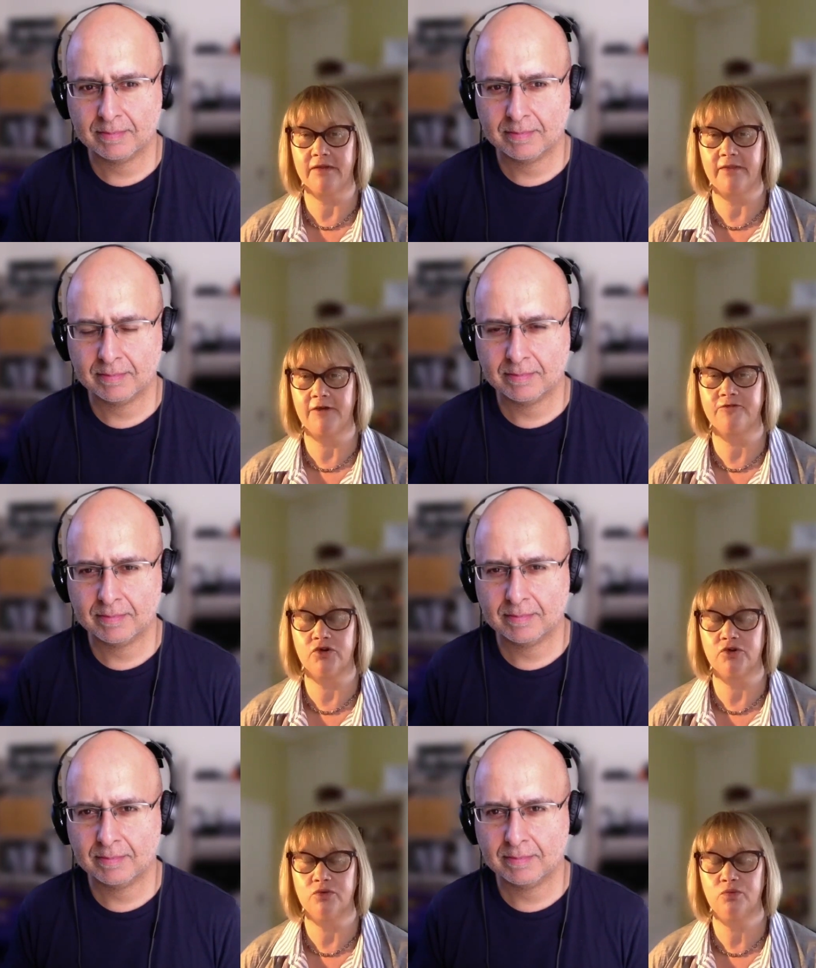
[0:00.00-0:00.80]
Speaker 1: And
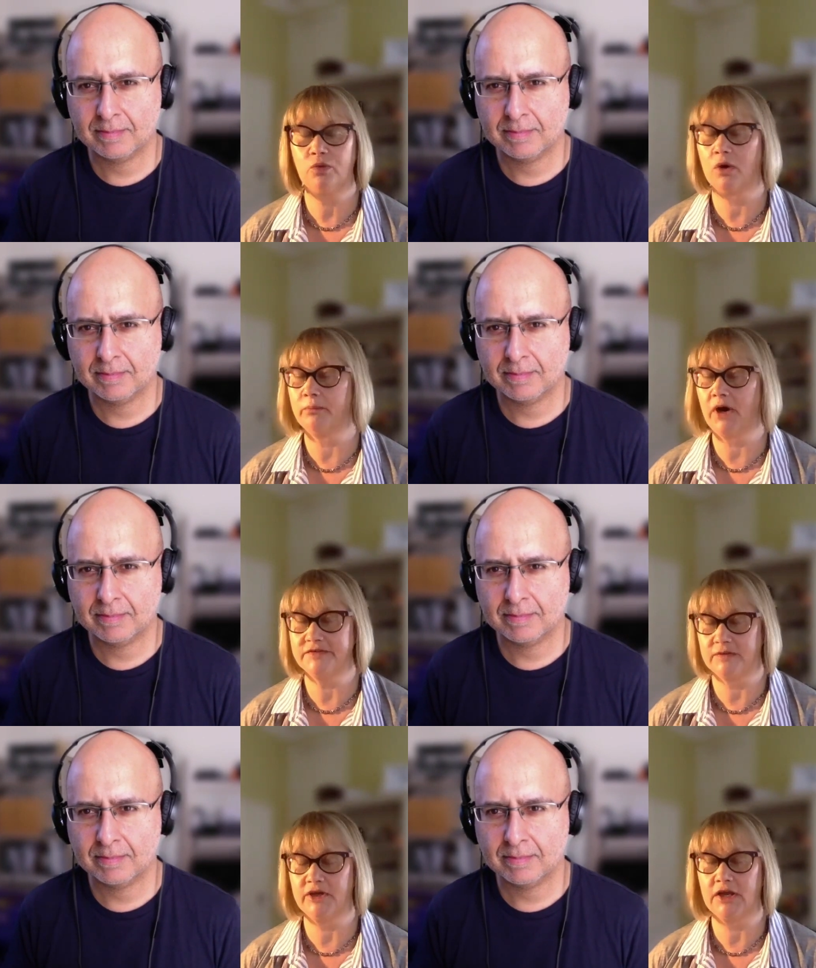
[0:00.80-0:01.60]
therefore, what
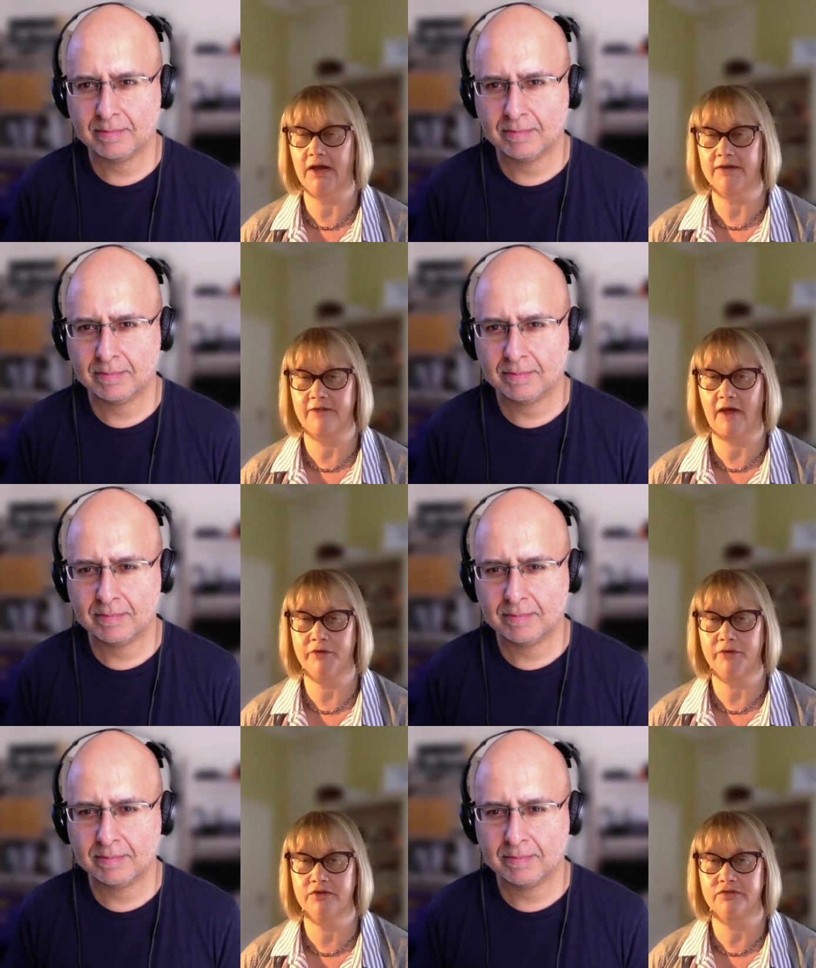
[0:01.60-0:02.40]
might it be like for that
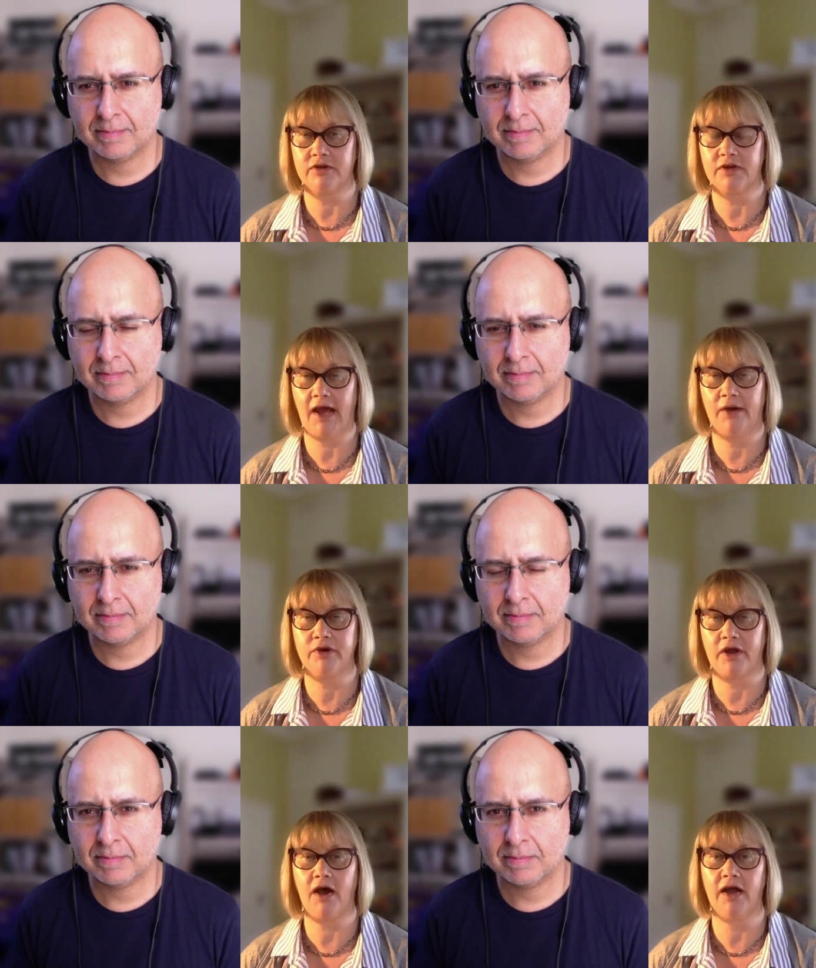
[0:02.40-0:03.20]
person? And how
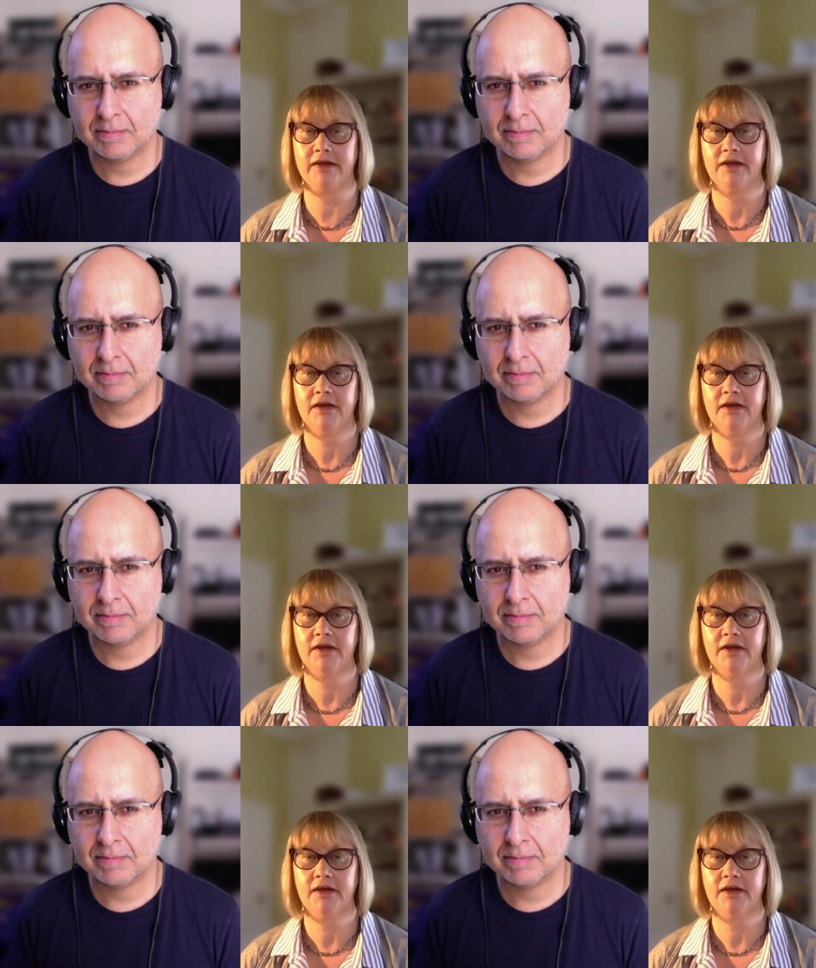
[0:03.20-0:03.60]
would I